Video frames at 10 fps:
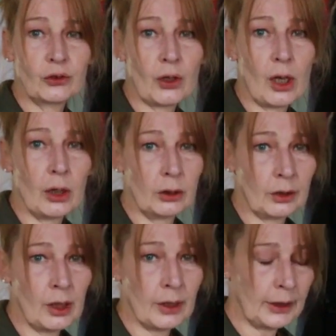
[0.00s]
jar
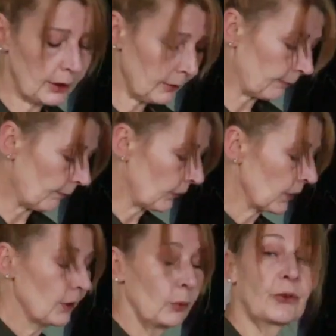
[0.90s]
online,
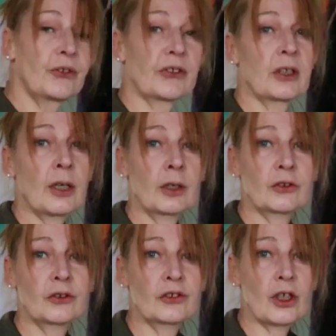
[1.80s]
which is a
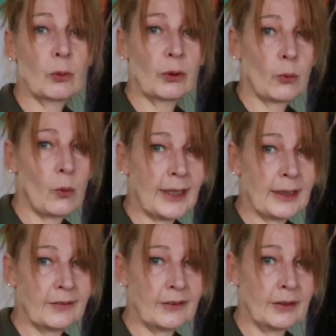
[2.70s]
large jar with a
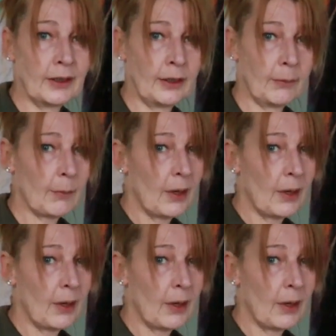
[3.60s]
weight in it.